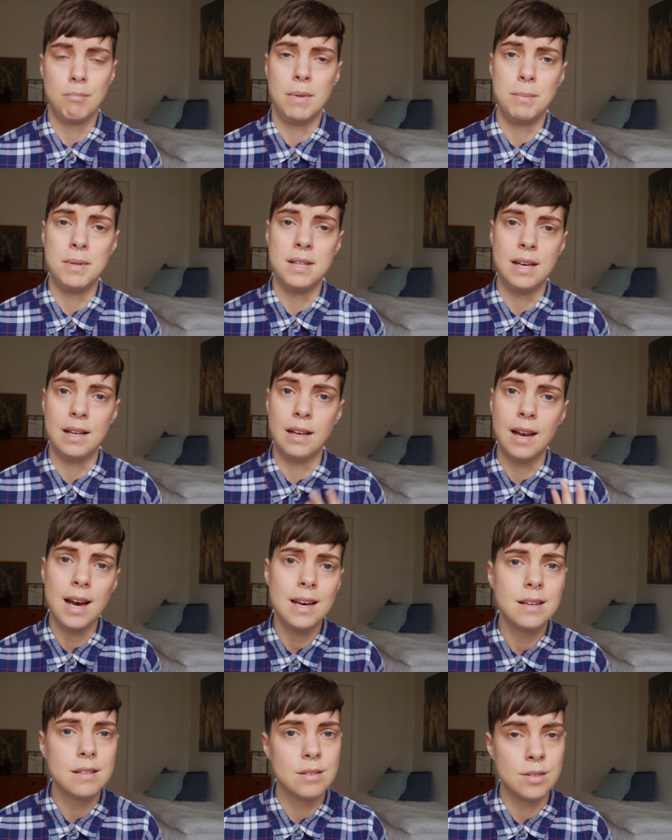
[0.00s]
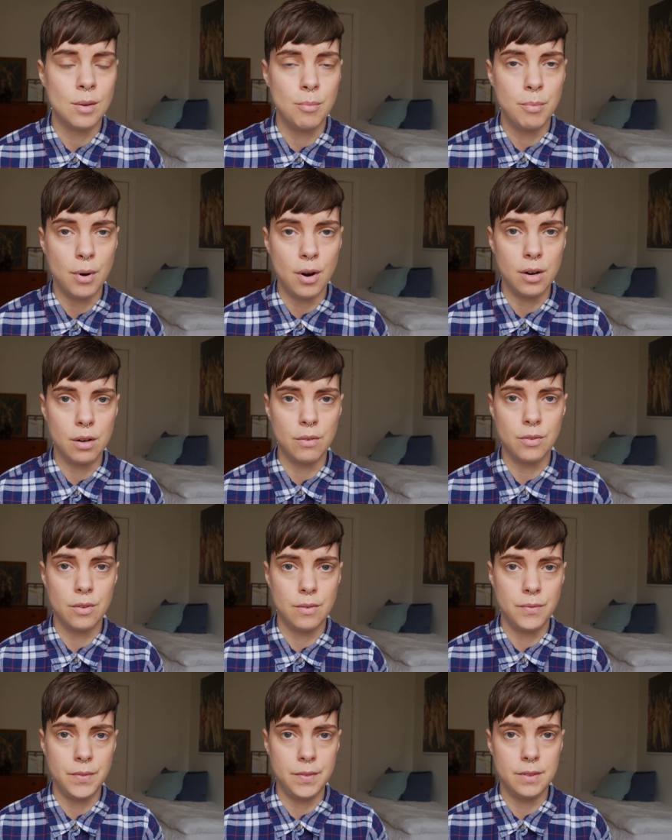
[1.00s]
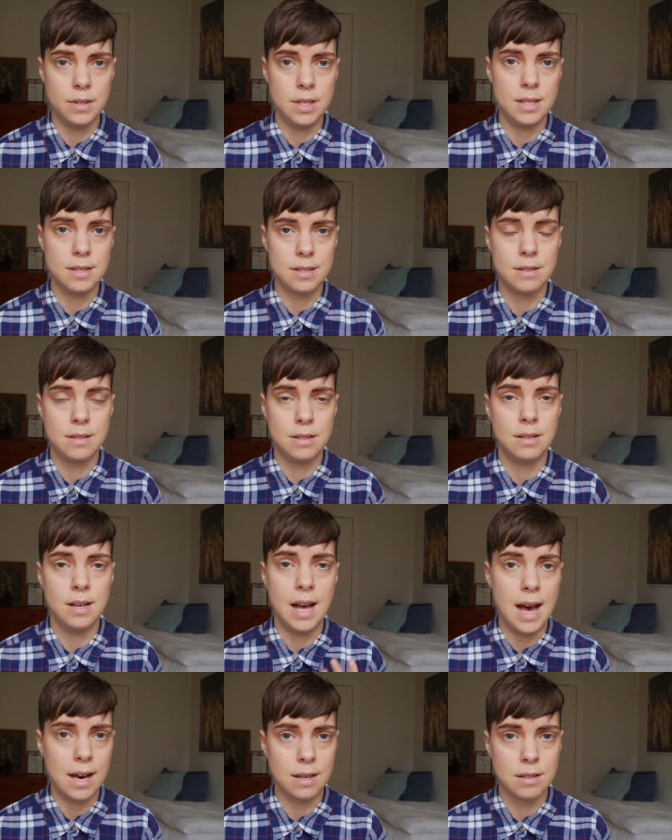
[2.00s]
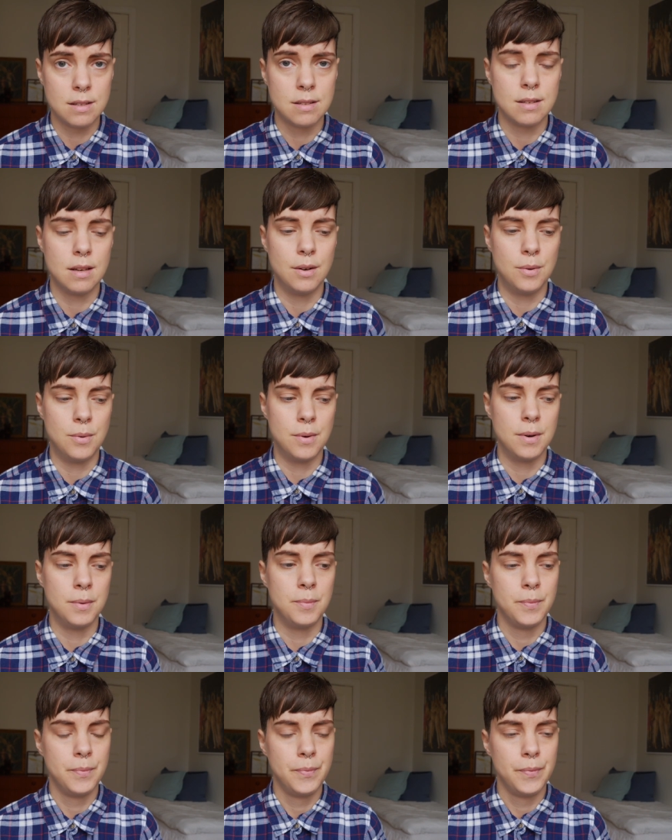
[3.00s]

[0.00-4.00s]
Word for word: maybe they liked some part of these acts or